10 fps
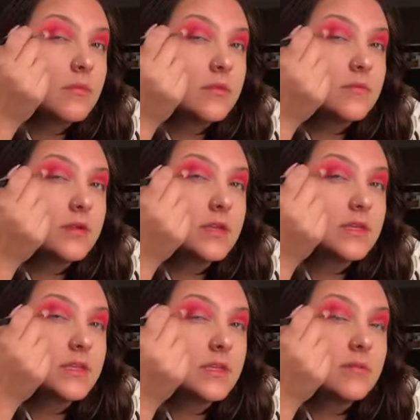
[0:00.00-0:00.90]
So I'm going
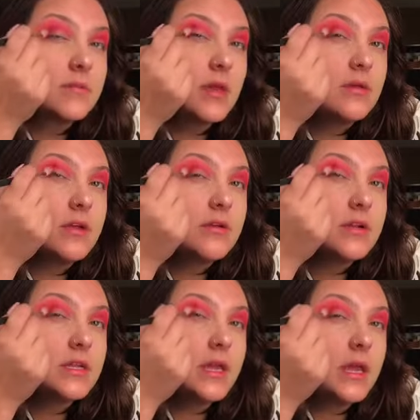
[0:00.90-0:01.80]
to skip the
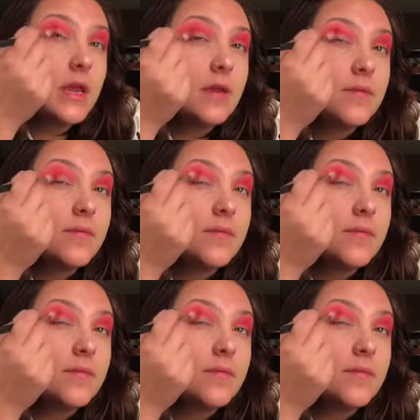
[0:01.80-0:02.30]
glitter today.